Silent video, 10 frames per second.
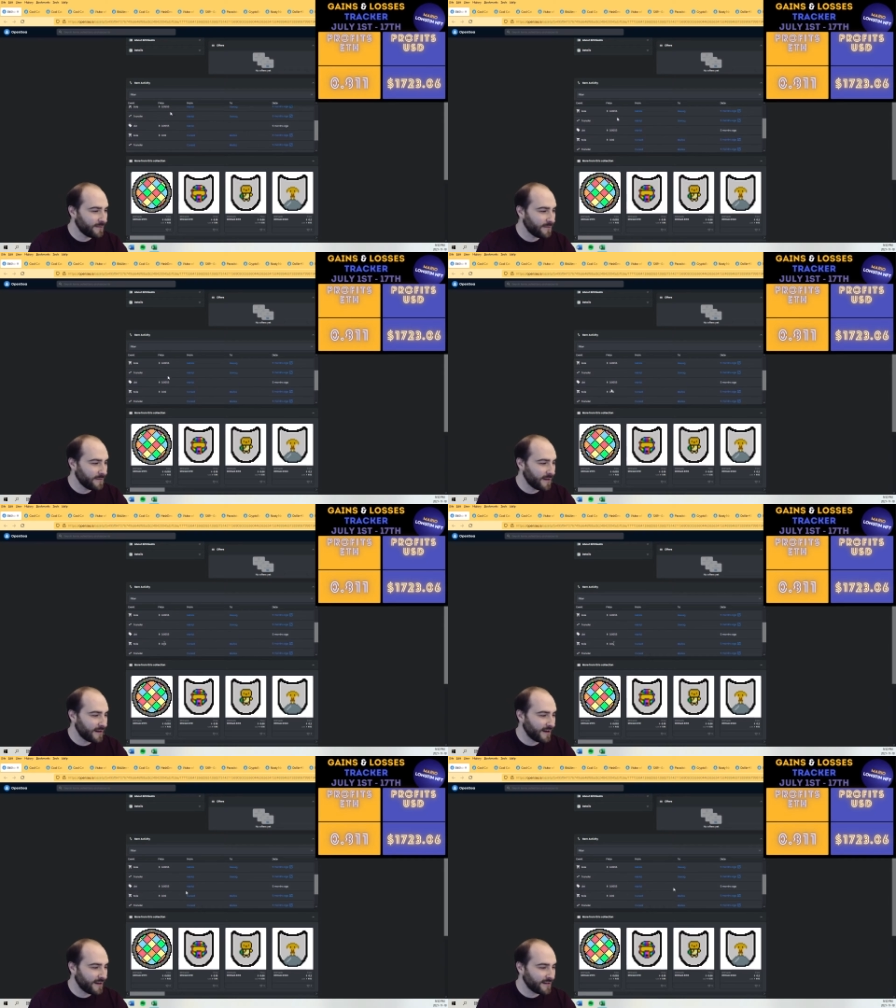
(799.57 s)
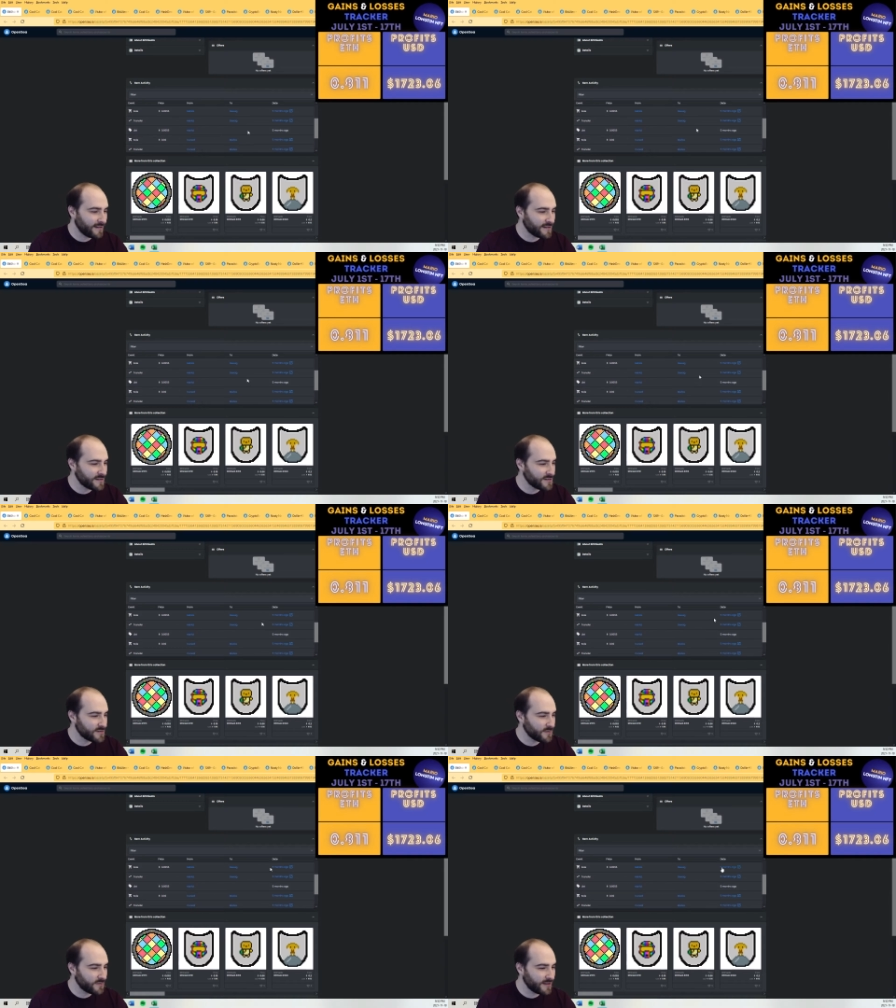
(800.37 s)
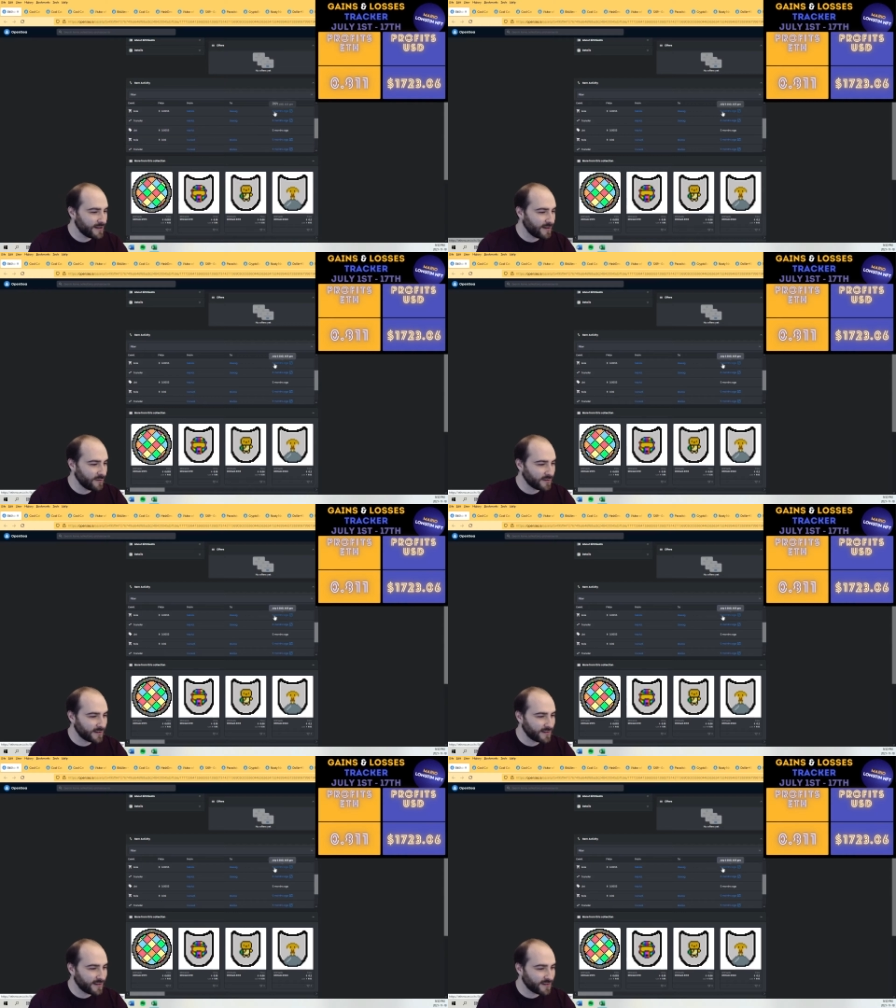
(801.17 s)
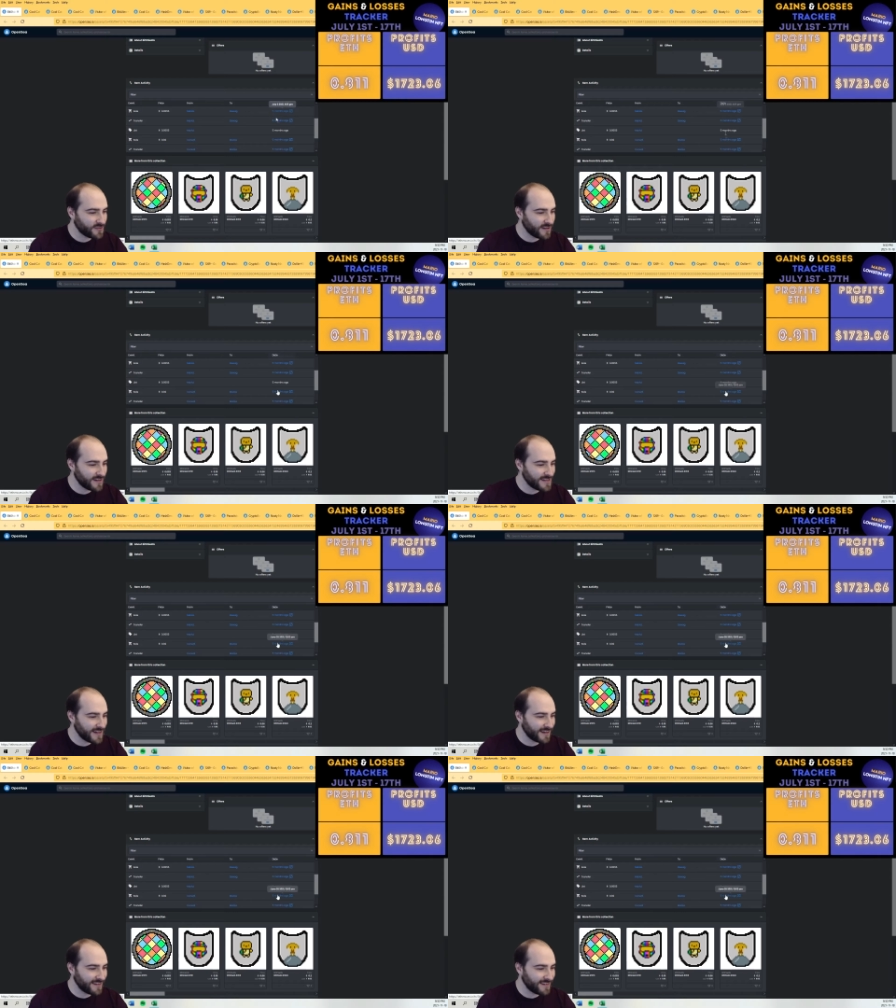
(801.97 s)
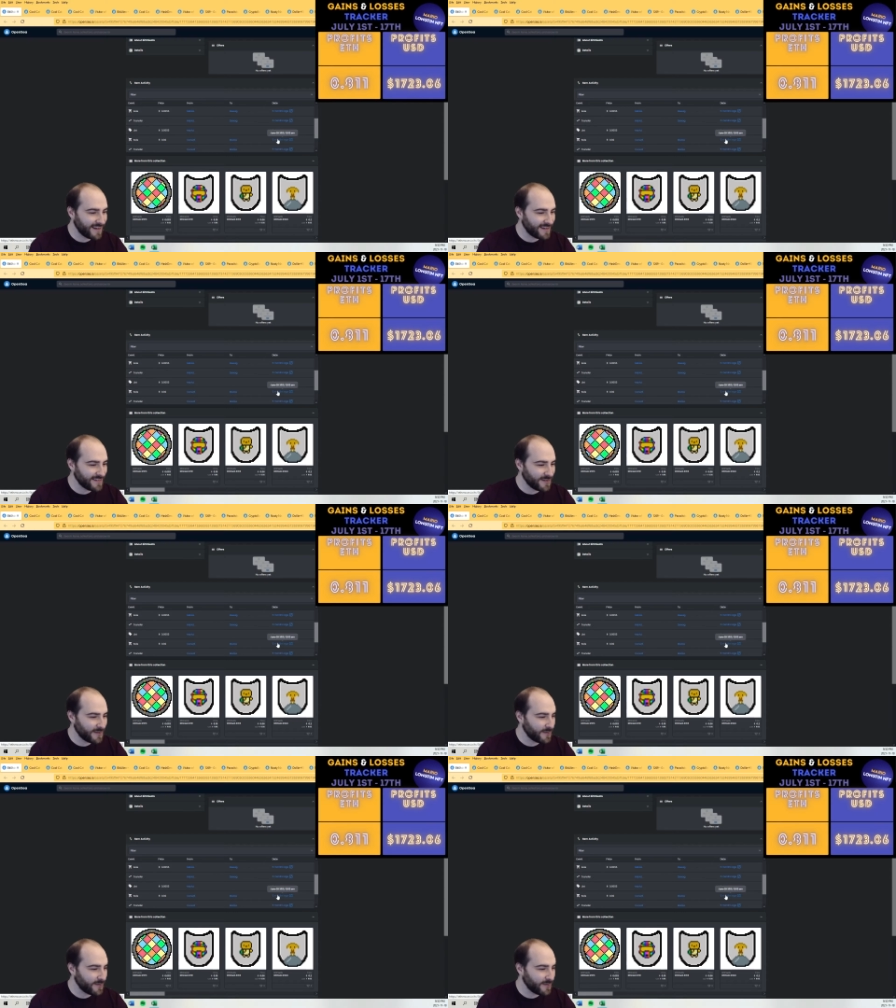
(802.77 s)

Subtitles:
And I sold it. How long did it take? July 2nd. Yeah, so